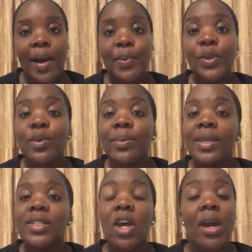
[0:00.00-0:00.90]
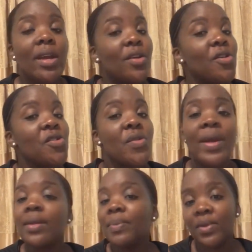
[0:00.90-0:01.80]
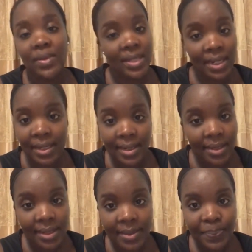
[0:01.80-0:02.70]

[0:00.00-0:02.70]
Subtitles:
Human beings are incredibly resilient.